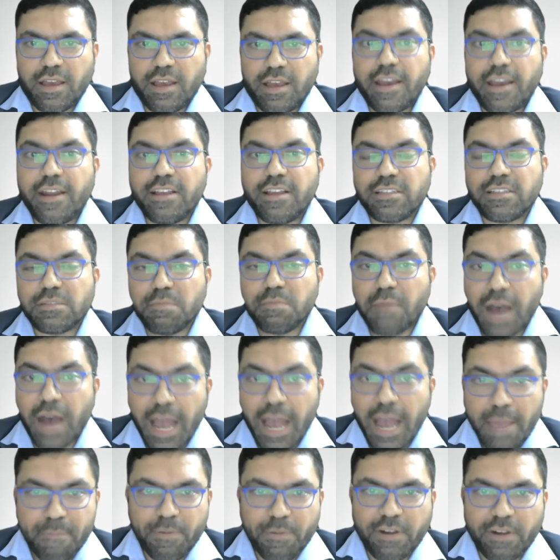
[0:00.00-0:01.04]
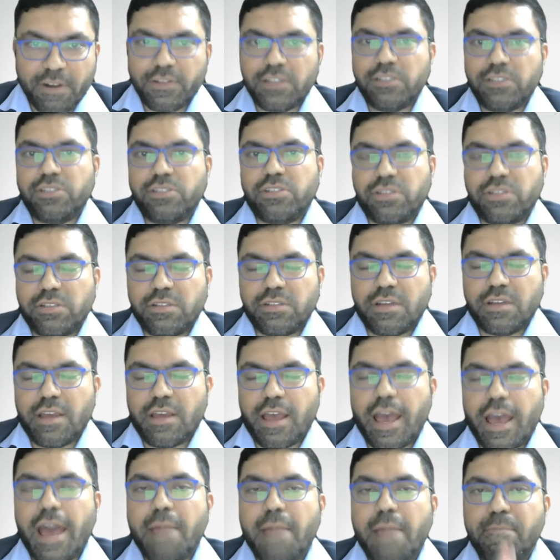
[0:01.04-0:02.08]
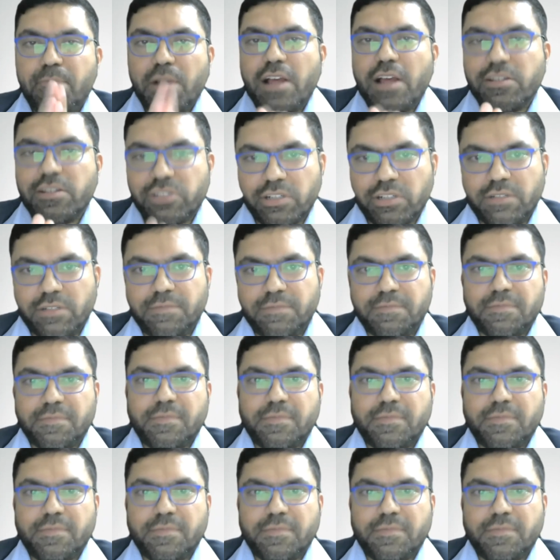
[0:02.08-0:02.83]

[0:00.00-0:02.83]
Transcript: It is my privilege and pleasure